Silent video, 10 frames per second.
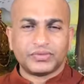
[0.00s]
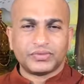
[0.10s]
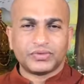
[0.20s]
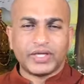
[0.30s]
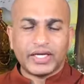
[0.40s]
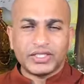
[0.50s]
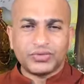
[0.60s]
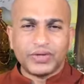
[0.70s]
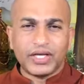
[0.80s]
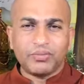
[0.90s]
So that
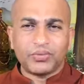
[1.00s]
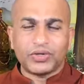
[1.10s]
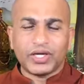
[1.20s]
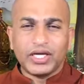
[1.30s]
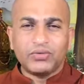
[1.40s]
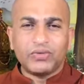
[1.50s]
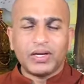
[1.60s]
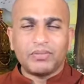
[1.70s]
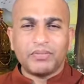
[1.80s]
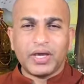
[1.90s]
is very important. It
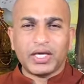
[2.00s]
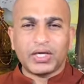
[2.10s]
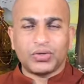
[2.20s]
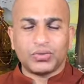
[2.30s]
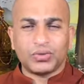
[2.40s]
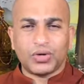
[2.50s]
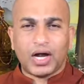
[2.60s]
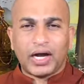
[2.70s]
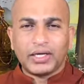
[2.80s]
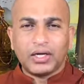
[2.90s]
will make you
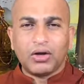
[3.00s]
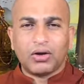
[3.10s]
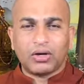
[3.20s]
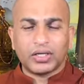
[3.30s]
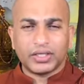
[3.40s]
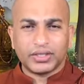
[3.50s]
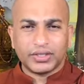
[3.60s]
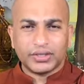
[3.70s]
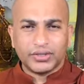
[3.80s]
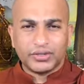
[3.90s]
unlock
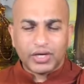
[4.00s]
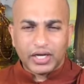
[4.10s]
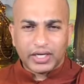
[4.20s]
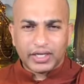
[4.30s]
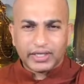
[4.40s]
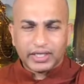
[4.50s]
your